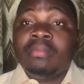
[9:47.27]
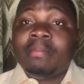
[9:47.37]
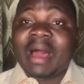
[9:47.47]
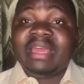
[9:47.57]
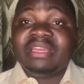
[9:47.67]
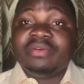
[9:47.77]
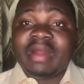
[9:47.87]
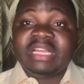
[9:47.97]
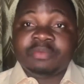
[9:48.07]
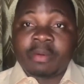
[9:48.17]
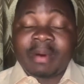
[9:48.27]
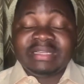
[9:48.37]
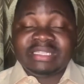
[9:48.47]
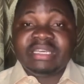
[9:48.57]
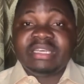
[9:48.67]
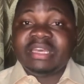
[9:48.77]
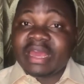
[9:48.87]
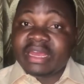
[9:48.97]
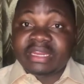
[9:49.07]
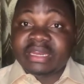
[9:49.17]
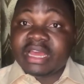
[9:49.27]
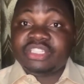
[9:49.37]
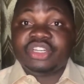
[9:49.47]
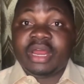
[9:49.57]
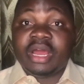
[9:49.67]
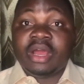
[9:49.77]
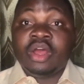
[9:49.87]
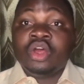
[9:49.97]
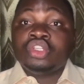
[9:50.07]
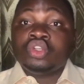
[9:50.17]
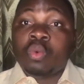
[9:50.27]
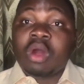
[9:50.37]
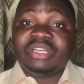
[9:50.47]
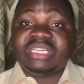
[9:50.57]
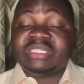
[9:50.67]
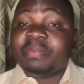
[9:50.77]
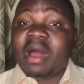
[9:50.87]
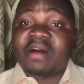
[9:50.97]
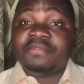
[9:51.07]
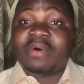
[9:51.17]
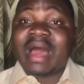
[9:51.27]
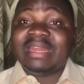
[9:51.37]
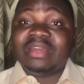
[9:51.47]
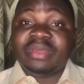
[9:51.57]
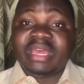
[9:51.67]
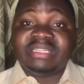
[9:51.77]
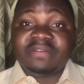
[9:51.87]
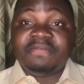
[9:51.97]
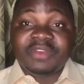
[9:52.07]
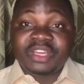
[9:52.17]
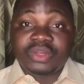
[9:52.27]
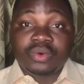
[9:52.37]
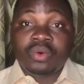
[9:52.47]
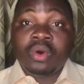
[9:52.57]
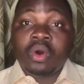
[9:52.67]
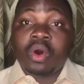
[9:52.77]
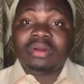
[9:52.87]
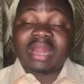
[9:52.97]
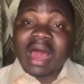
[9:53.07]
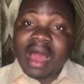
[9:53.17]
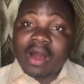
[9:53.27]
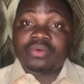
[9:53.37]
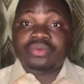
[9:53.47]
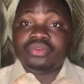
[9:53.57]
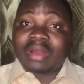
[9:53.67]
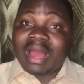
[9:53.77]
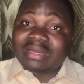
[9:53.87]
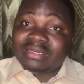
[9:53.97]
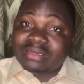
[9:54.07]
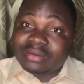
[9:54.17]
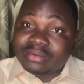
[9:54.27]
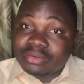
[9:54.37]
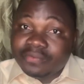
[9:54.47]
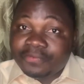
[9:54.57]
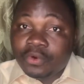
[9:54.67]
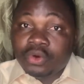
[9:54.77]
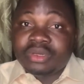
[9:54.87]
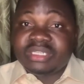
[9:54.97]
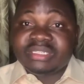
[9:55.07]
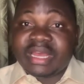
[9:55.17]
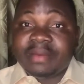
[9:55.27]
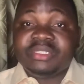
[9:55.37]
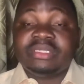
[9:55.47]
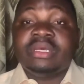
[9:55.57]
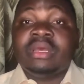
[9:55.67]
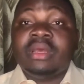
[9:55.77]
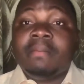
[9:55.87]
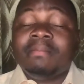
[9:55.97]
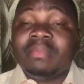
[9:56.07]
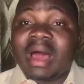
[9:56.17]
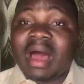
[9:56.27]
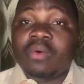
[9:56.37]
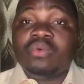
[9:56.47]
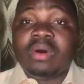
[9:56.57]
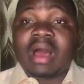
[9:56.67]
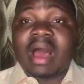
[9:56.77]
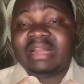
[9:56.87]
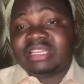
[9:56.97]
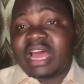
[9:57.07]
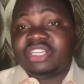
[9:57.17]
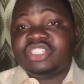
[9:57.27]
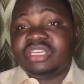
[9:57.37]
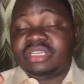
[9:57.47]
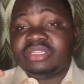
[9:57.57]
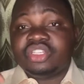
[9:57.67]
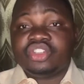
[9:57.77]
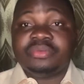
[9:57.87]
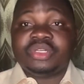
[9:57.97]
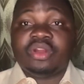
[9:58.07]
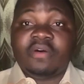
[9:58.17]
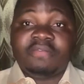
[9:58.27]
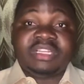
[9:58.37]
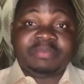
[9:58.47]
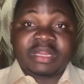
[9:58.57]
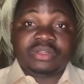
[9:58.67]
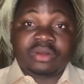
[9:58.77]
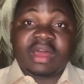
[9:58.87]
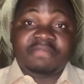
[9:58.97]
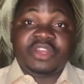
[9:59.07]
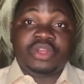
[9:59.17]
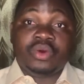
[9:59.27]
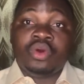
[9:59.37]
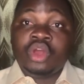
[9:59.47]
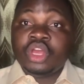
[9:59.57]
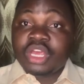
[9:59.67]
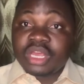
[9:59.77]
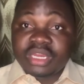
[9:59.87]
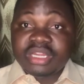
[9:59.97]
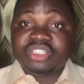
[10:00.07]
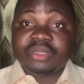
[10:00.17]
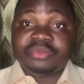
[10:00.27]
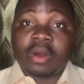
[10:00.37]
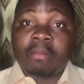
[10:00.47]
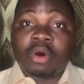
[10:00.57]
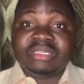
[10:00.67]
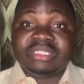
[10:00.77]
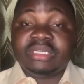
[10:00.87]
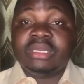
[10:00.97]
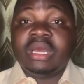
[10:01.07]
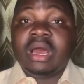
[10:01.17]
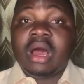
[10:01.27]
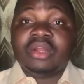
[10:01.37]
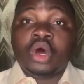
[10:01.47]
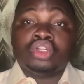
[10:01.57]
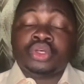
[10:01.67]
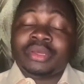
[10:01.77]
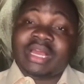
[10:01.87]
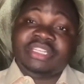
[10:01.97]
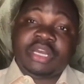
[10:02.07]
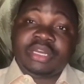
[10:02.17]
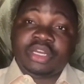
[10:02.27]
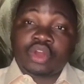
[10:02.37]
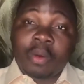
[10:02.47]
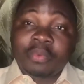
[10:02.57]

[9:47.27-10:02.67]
buy the right property here in Nigeria. To watch this powerful and educative video on how you can follow the steps, I will attach the description of this particular video in the description button, and also you can check the top